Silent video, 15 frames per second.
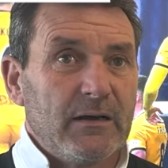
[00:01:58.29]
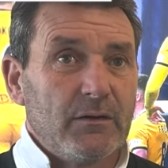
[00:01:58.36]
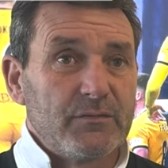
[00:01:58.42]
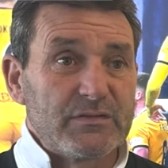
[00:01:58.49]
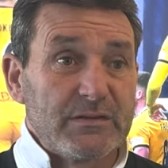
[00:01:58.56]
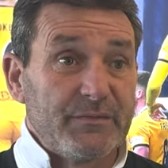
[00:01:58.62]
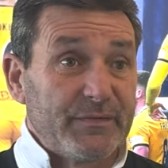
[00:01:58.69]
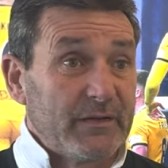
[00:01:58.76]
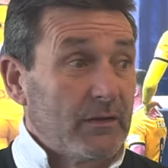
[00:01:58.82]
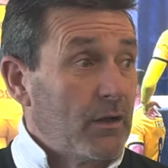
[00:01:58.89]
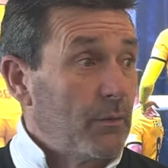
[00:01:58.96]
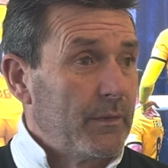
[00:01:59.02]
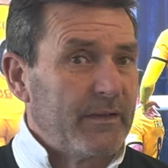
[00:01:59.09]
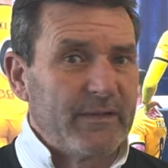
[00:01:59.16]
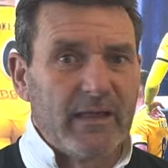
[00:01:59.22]
Obviously, Phil
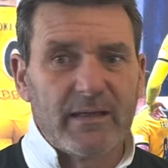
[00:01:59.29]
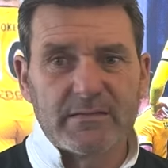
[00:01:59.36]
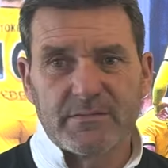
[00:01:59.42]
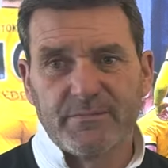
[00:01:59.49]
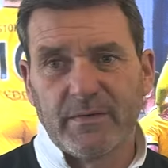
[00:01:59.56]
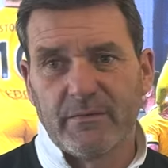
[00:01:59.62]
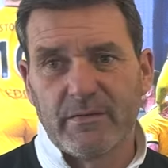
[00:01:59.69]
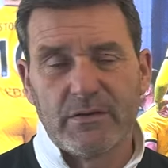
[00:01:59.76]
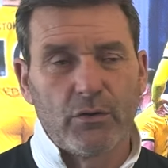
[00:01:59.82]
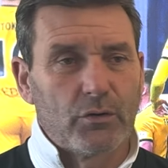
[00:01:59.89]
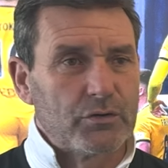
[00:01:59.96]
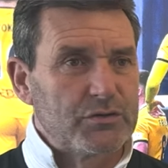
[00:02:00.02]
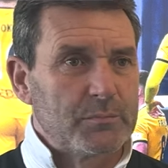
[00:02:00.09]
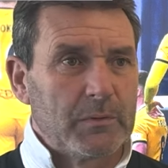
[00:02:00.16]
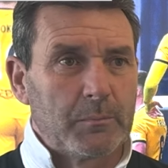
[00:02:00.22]
going in there is a very
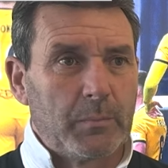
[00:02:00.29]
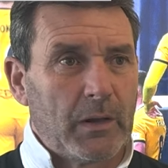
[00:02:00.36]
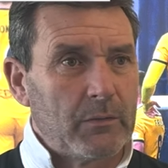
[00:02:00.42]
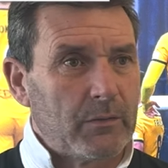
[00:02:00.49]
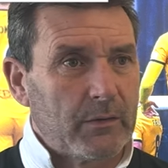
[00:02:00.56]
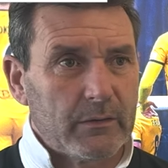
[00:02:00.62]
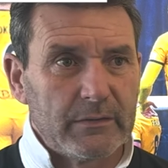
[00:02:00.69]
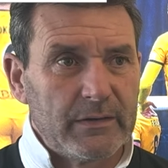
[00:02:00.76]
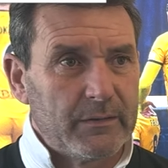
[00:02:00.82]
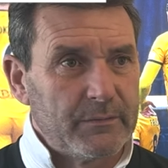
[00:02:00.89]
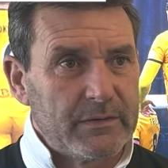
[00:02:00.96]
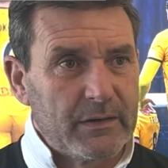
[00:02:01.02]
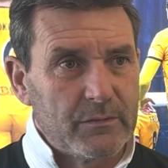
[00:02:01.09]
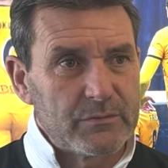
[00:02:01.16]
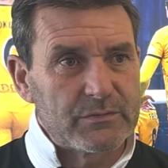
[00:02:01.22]
knowledgeable bloke. You know,
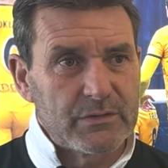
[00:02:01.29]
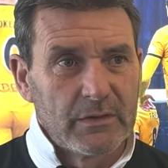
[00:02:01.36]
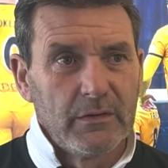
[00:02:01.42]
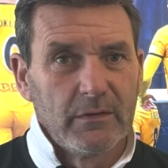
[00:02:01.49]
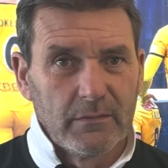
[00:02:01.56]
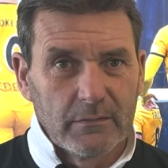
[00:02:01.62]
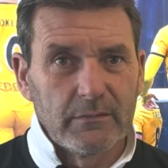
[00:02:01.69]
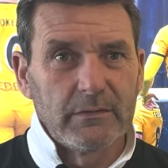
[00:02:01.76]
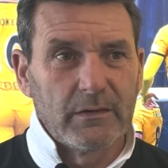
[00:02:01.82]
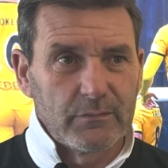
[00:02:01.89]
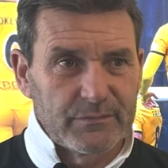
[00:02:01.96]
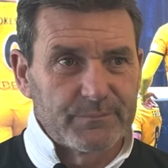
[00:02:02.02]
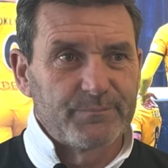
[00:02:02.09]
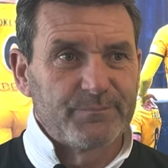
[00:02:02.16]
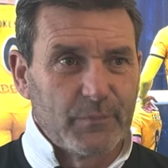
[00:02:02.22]
he knows he
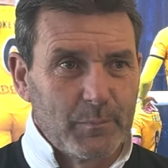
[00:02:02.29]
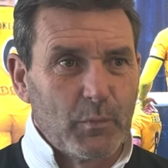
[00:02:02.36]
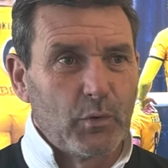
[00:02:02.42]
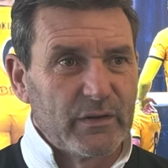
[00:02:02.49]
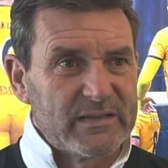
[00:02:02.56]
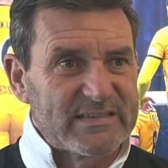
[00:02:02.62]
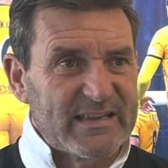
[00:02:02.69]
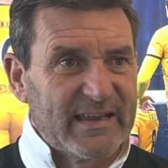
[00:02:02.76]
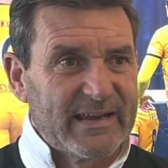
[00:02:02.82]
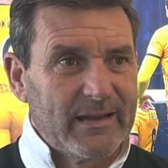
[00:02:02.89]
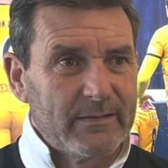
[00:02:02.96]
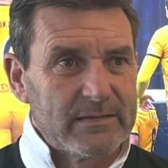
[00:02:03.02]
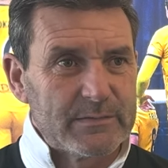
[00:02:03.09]
knows football inside out.